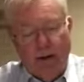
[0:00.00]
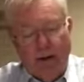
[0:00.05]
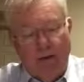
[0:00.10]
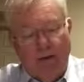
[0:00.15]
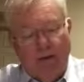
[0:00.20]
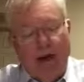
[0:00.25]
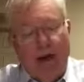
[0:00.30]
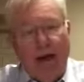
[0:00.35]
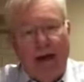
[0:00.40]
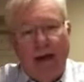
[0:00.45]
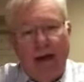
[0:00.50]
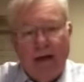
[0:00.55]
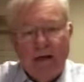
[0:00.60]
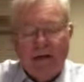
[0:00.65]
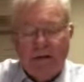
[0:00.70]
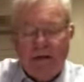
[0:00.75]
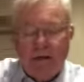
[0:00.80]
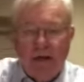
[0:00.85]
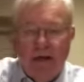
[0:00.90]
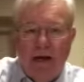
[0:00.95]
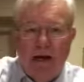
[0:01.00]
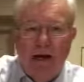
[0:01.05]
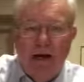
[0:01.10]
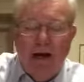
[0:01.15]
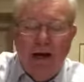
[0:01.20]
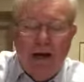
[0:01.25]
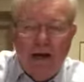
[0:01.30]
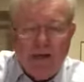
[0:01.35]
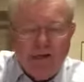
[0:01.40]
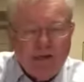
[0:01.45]
that has, in
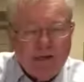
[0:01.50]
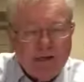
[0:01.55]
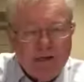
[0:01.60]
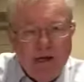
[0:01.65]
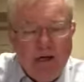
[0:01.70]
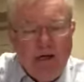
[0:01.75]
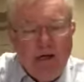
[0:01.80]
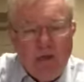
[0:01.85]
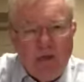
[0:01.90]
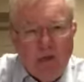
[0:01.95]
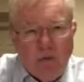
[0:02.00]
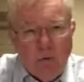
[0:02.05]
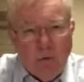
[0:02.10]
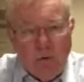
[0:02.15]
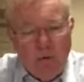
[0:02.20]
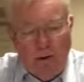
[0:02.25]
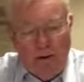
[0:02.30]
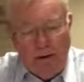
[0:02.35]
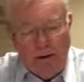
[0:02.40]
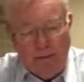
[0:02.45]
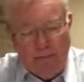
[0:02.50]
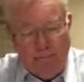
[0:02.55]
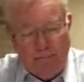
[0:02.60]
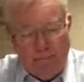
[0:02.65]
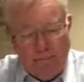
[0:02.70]
a singular way,